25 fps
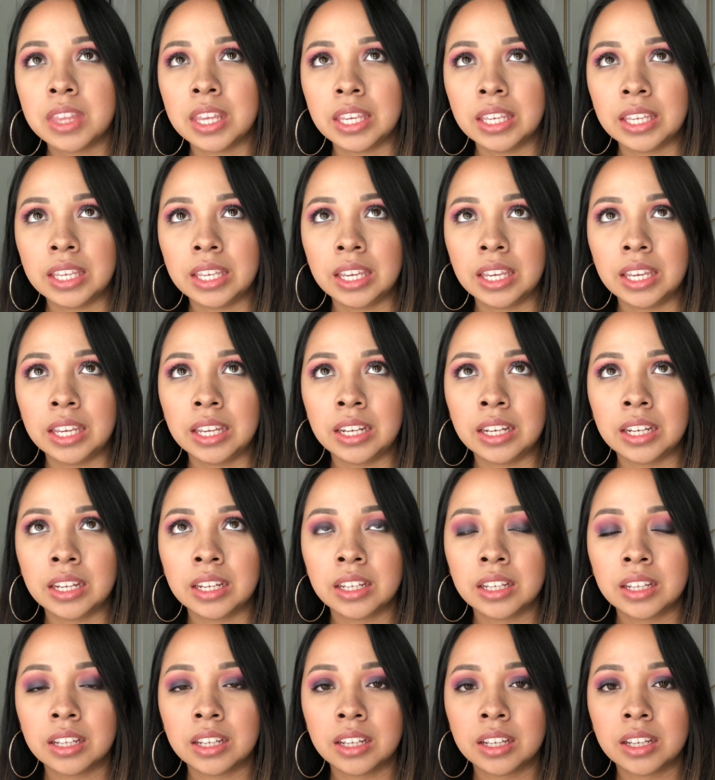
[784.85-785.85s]
thinking,
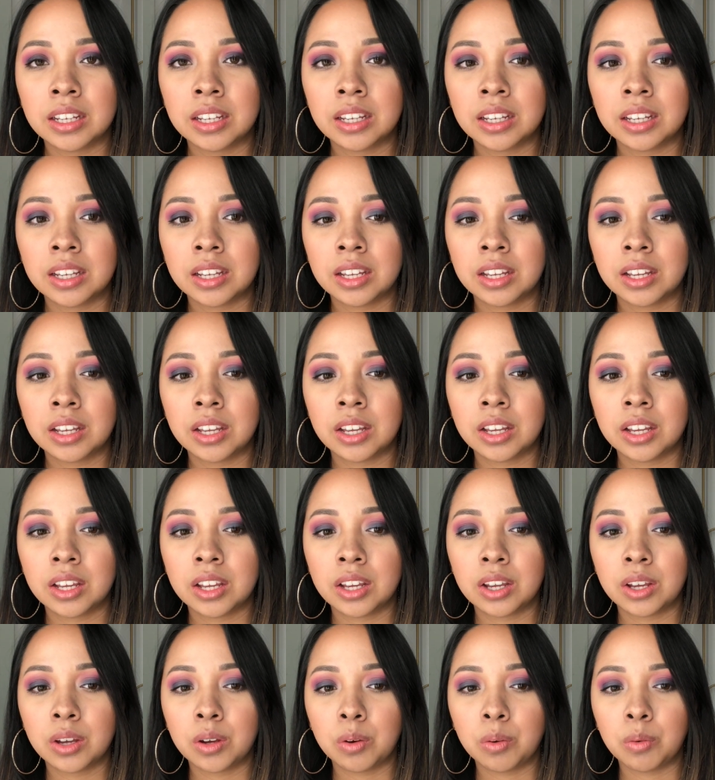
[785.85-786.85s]

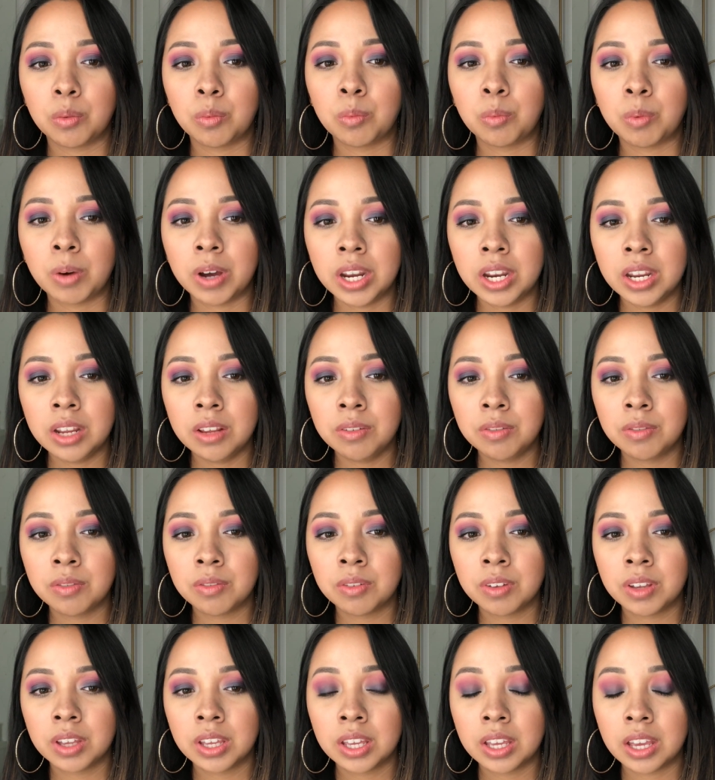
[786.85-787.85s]
what if,
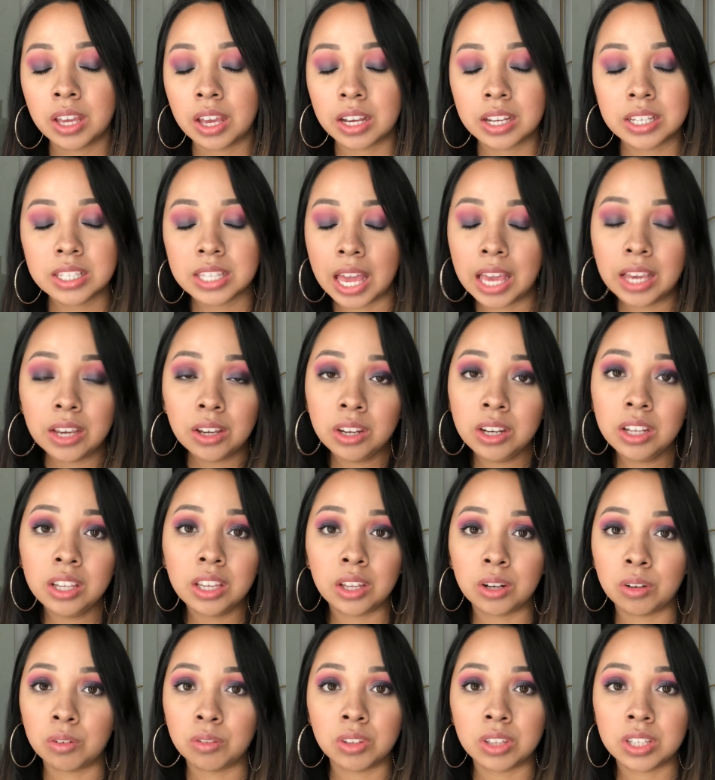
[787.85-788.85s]
because I couldn't
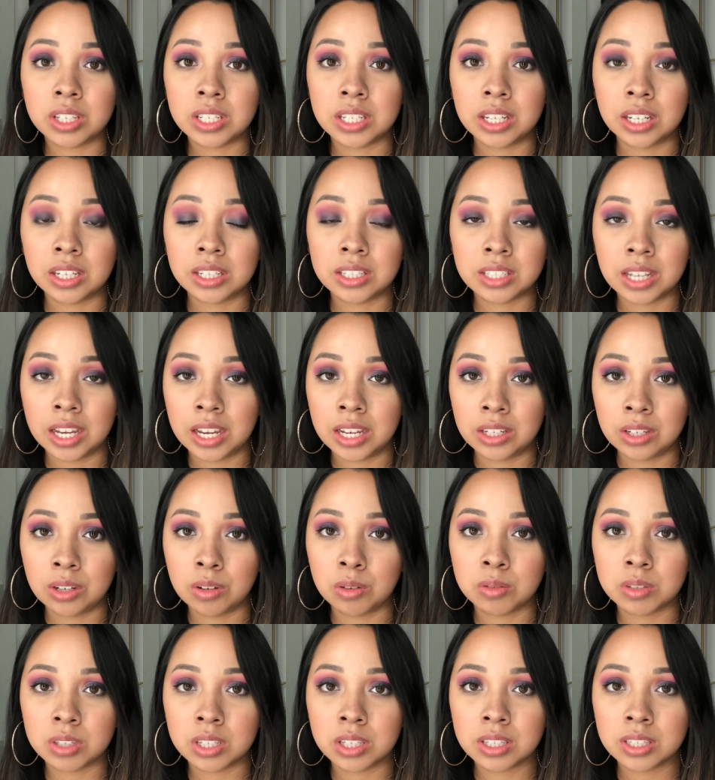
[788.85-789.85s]
get over the
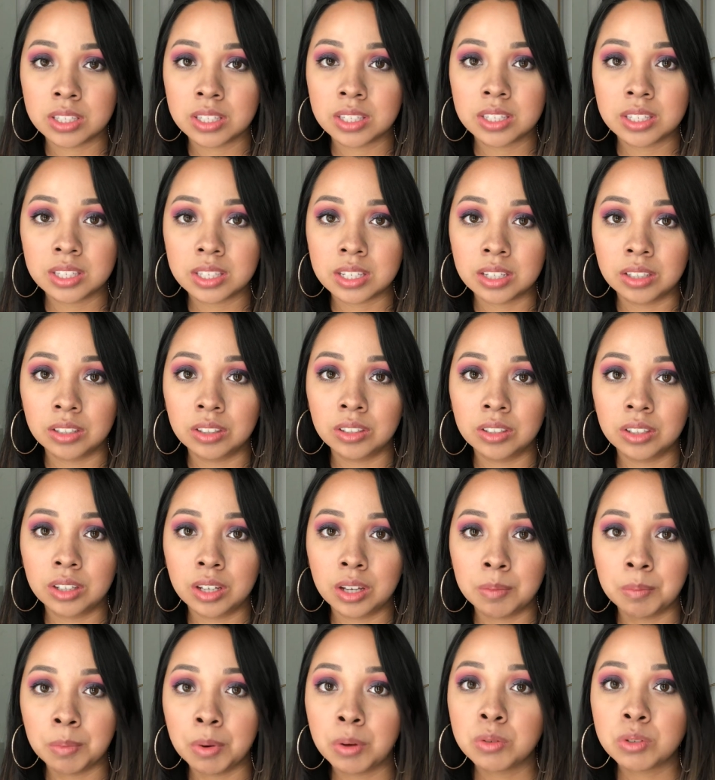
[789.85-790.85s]
diagnosis still.
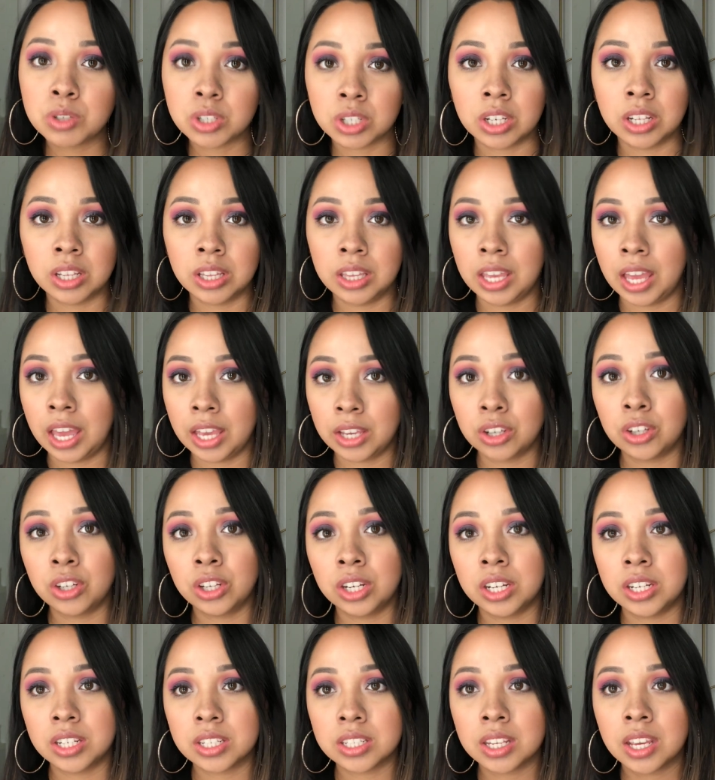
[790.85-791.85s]
Emotionally, I
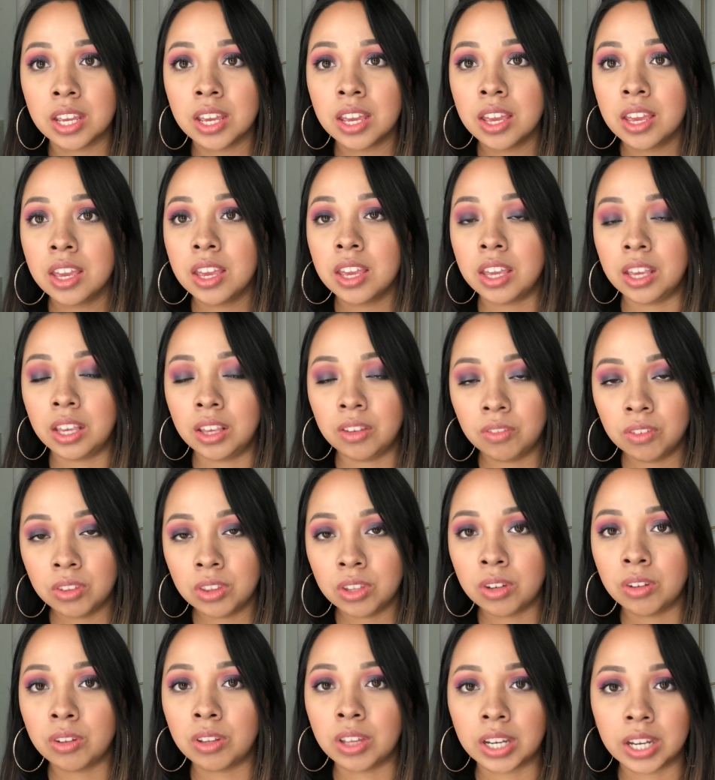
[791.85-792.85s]
couldn't. Even
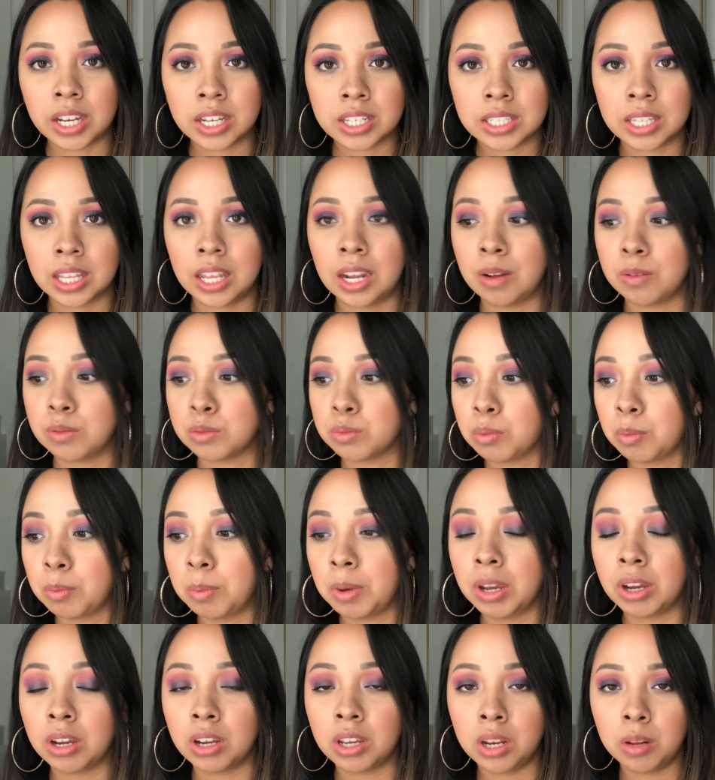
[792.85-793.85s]
though, like I said, I was
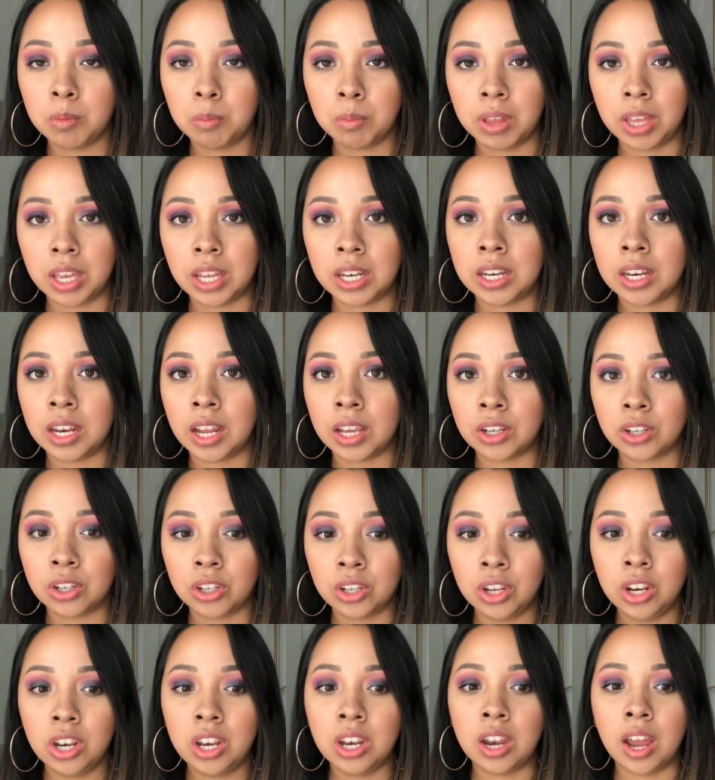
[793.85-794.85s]
preparing and planning, I
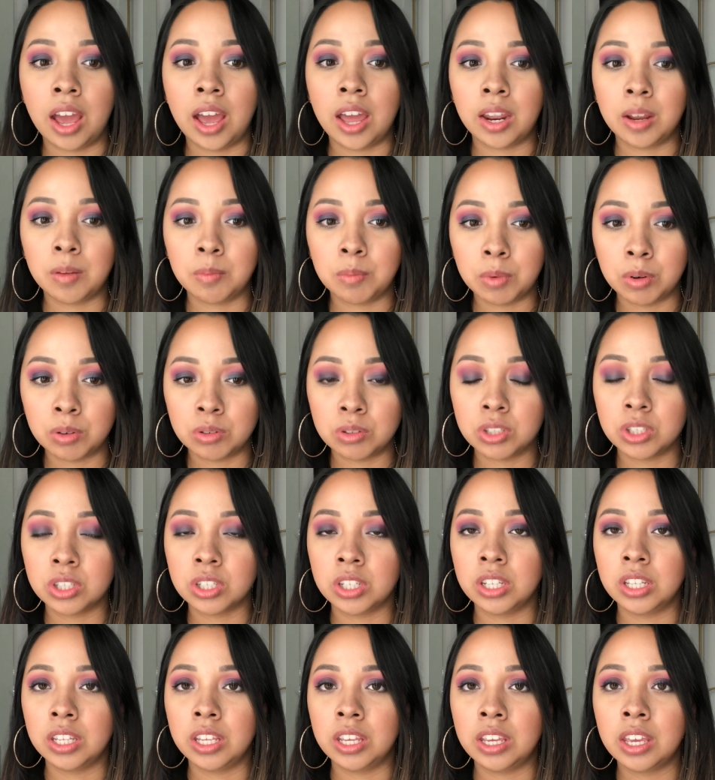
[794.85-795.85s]
could not
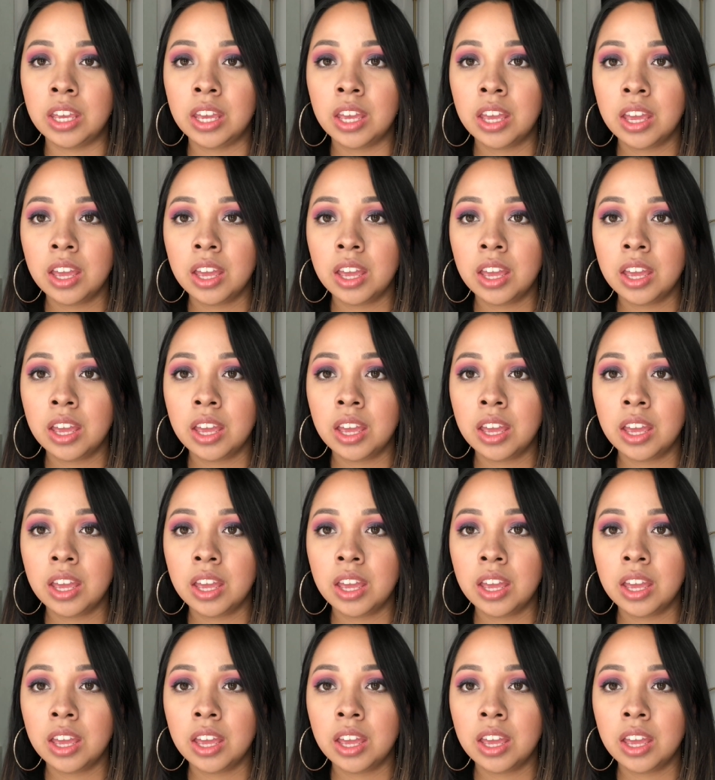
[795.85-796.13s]
emotionally